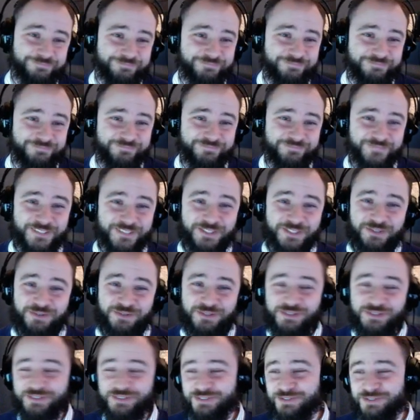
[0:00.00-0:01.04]
this
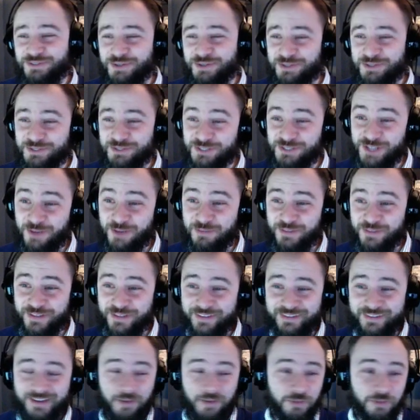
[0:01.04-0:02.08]
was, you learned something.
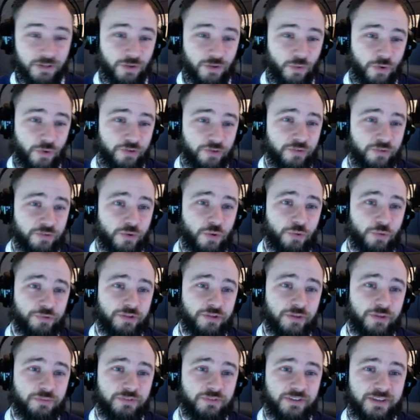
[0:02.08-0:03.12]
I mean, there were some cool
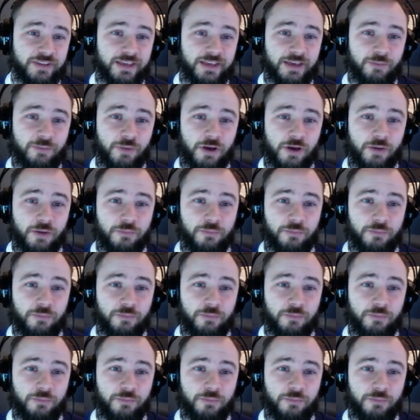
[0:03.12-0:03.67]
tips that came up,